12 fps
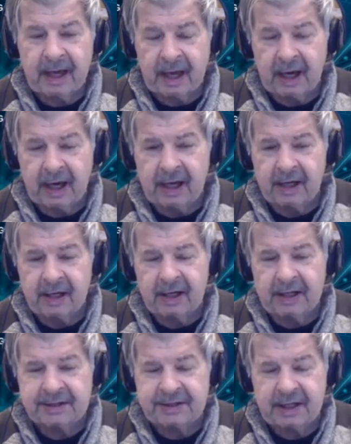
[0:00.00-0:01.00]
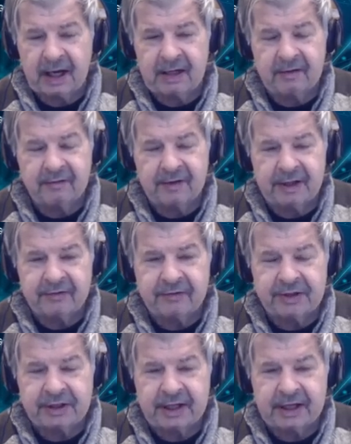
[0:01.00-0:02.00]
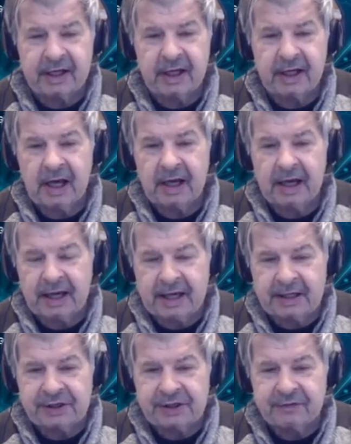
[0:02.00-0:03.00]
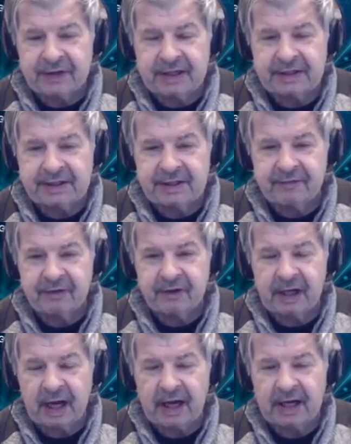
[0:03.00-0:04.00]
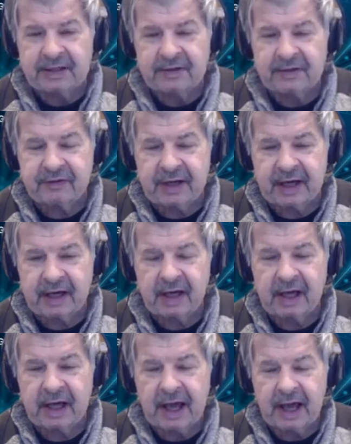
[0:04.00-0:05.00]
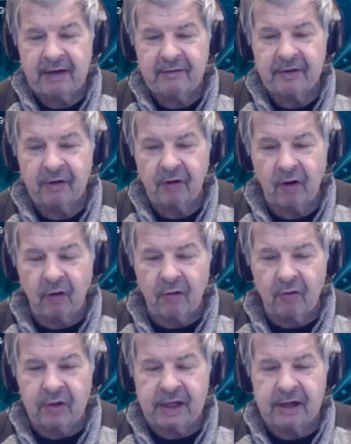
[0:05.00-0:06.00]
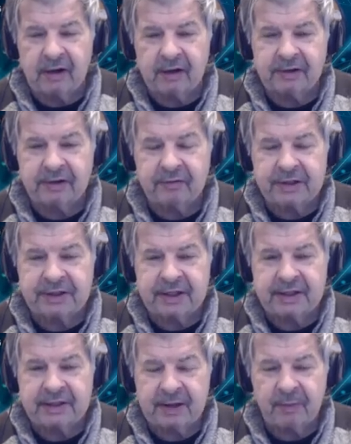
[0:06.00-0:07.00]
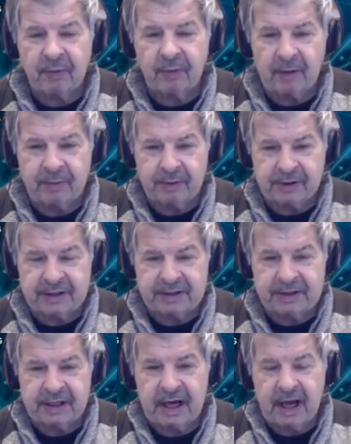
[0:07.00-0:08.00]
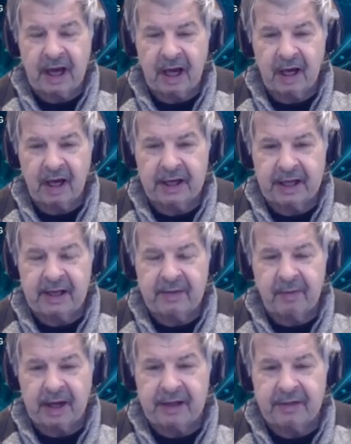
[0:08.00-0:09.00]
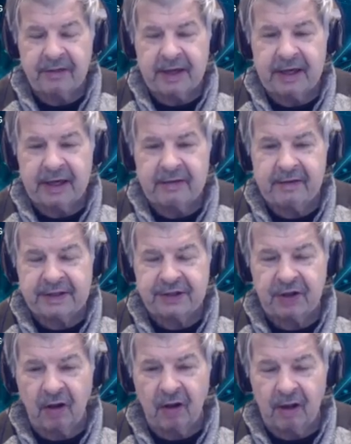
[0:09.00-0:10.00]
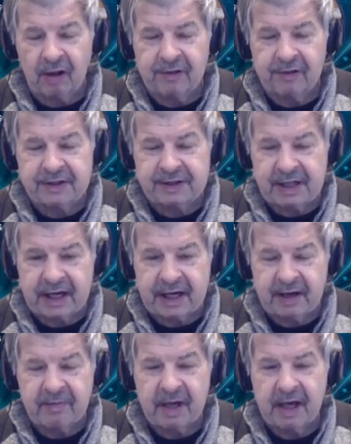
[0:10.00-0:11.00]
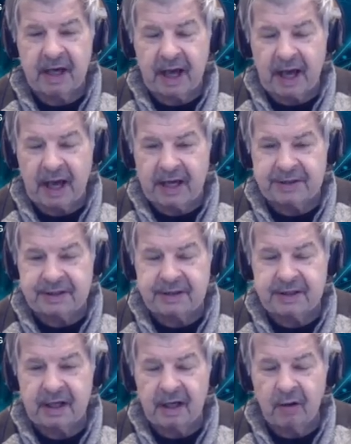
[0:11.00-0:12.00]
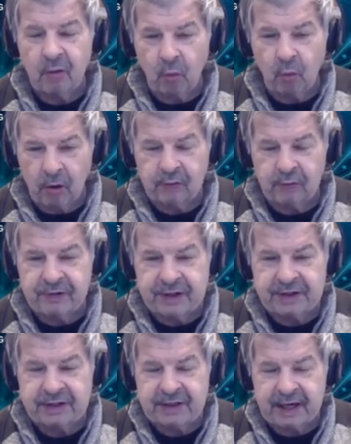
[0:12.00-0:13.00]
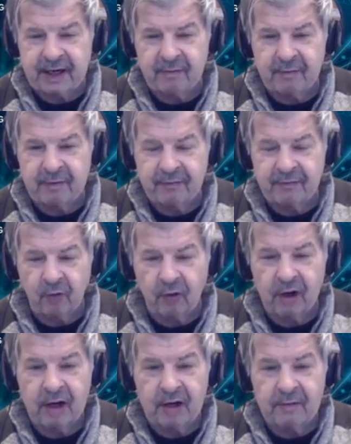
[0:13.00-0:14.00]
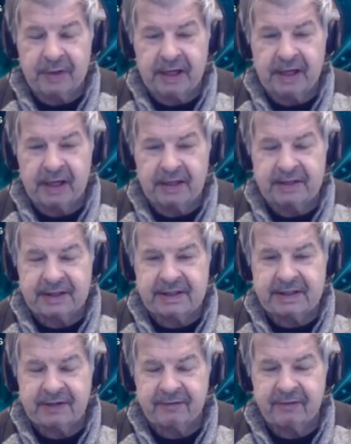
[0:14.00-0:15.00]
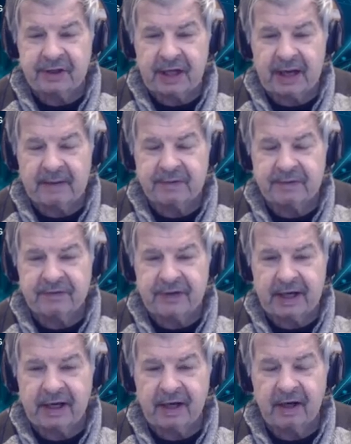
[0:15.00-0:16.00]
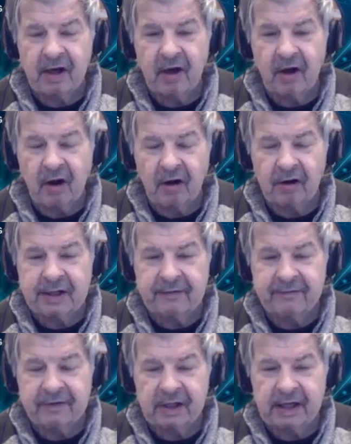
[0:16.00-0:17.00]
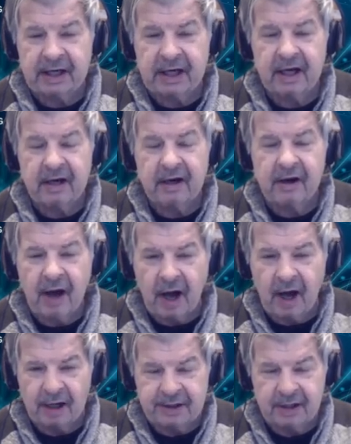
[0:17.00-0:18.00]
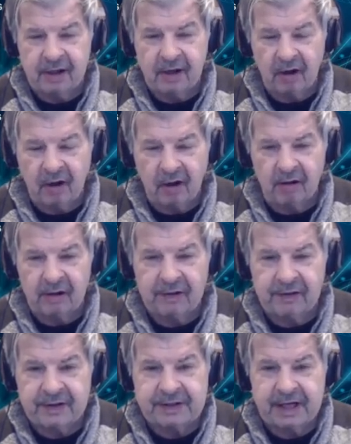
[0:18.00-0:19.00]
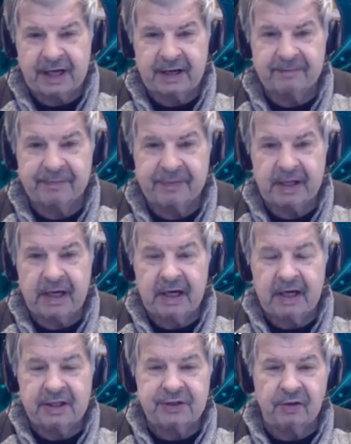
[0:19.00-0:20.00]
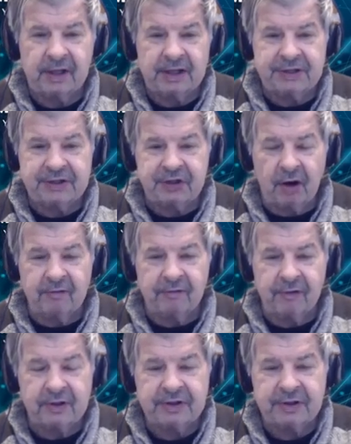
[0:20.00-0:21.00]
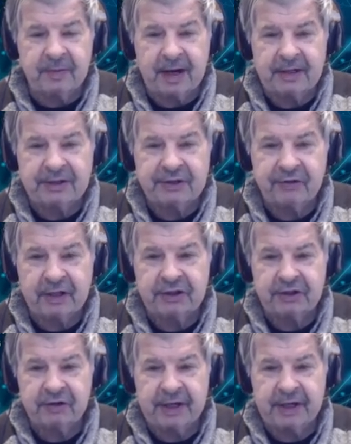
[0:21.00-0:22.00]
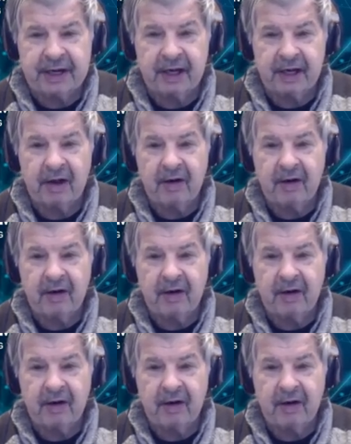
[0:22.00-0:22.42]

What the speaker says: And it's kind of interesting. Each of these different kinds of data have their own characteristics and properties. Anybody thinking it's all the same hasn't worked with this data before, because these different types of data are definitely not all the same. So let's talk first about structured data.